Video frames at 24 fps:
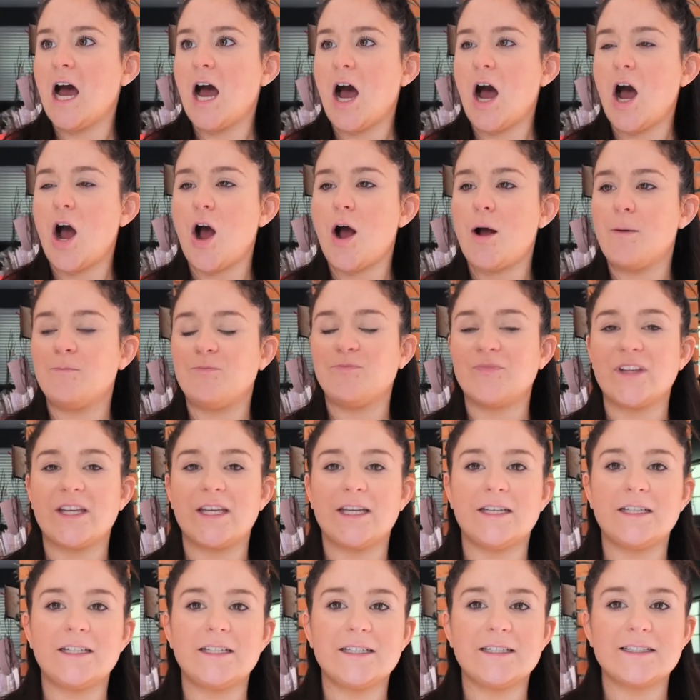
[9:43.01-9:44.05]

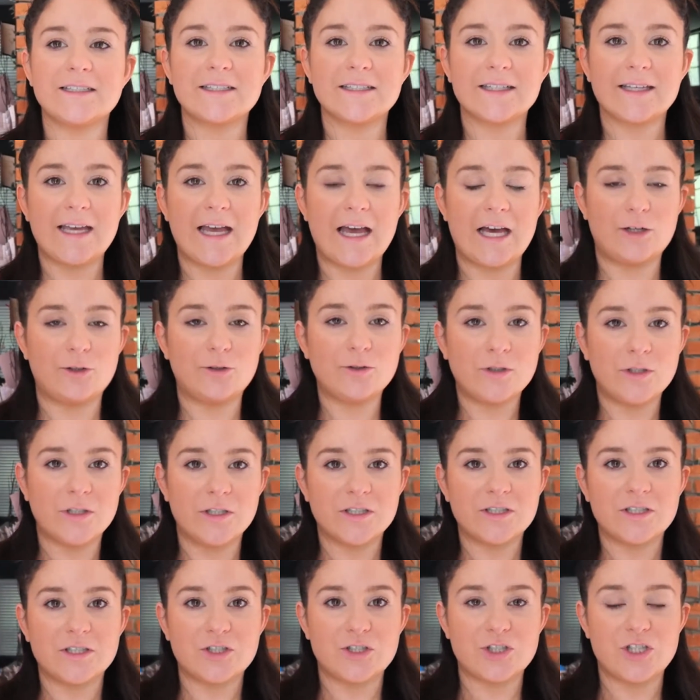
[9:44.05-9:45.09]
It is kettle
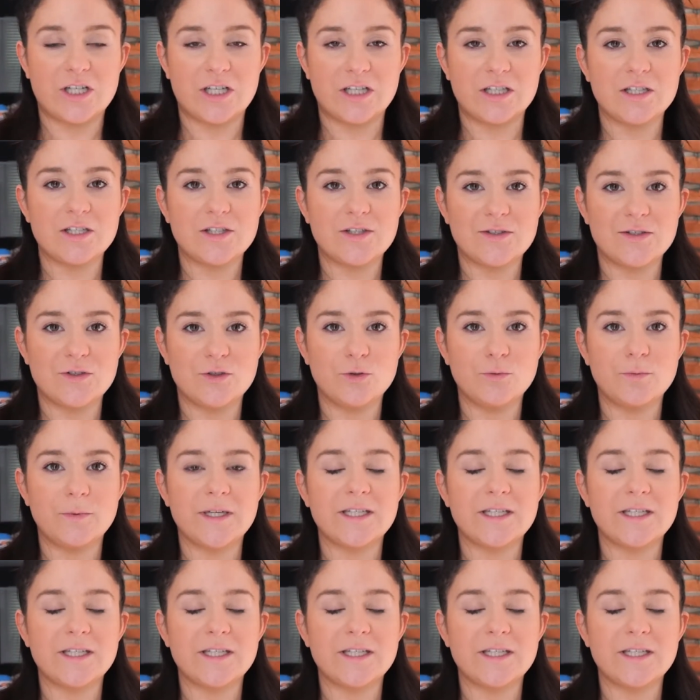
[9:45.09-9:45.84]
cooked chicken soup.